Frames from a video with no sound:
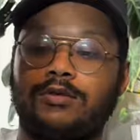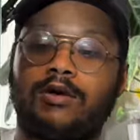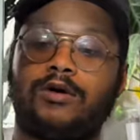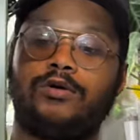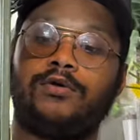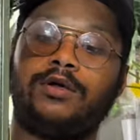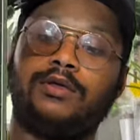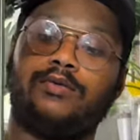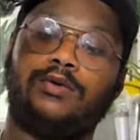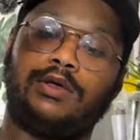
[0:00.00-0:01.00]
All right,
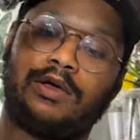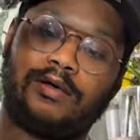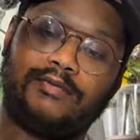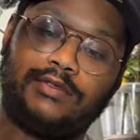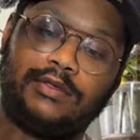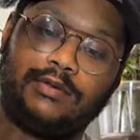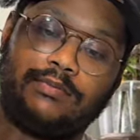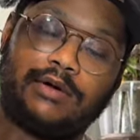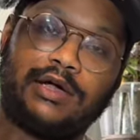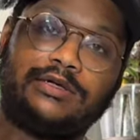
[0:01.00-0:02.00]
we have the
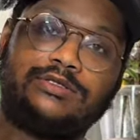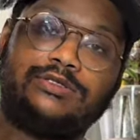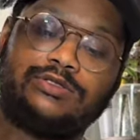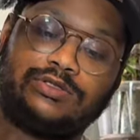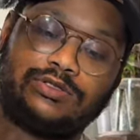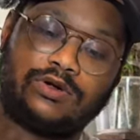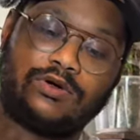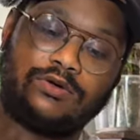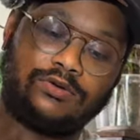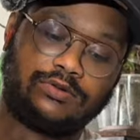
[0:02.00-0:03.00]
brackets
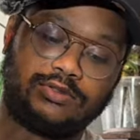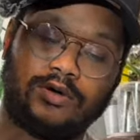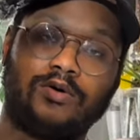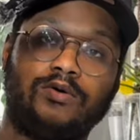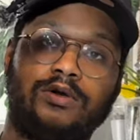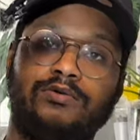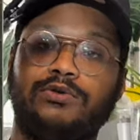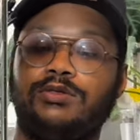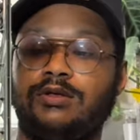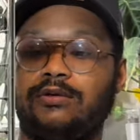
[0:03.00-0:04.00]
installed to hold
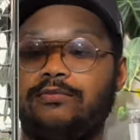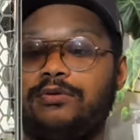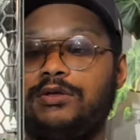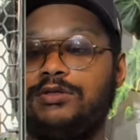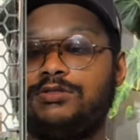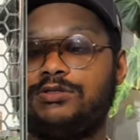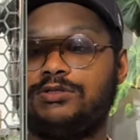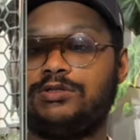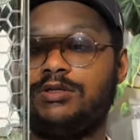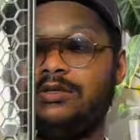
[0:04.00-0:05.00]
everything in place.
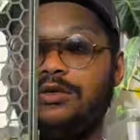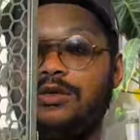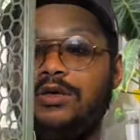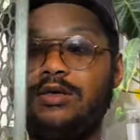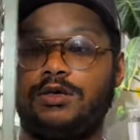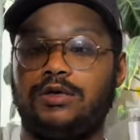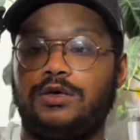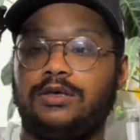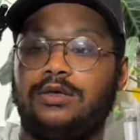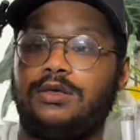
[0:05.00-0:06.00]

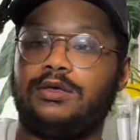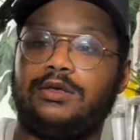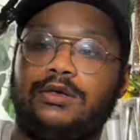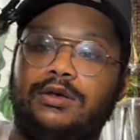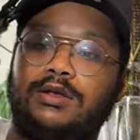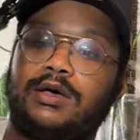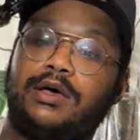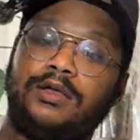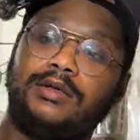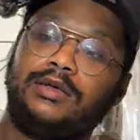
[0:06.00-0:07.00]
And
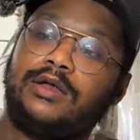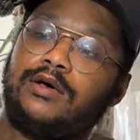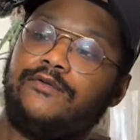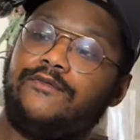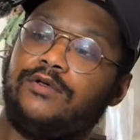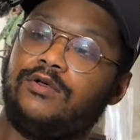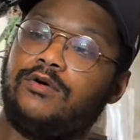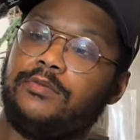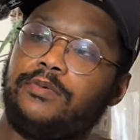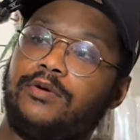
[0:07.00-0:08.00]
I did not fill
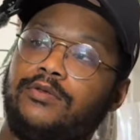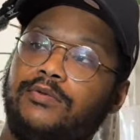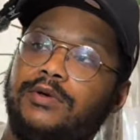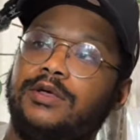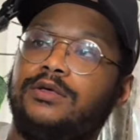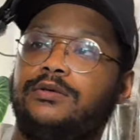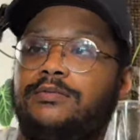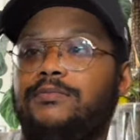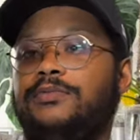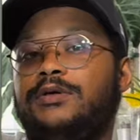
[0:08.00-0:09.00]
her up all the way
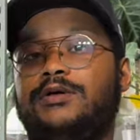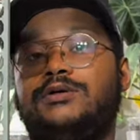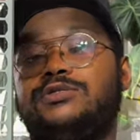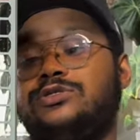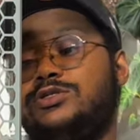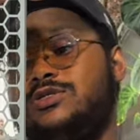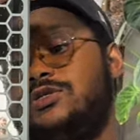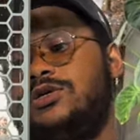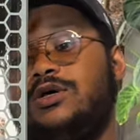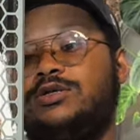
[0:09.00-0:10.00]
because
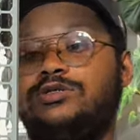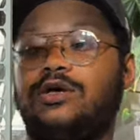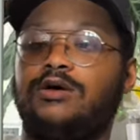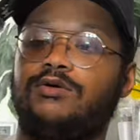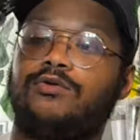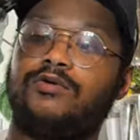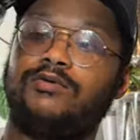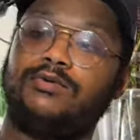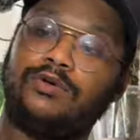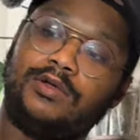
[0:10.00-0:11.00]
she has not grown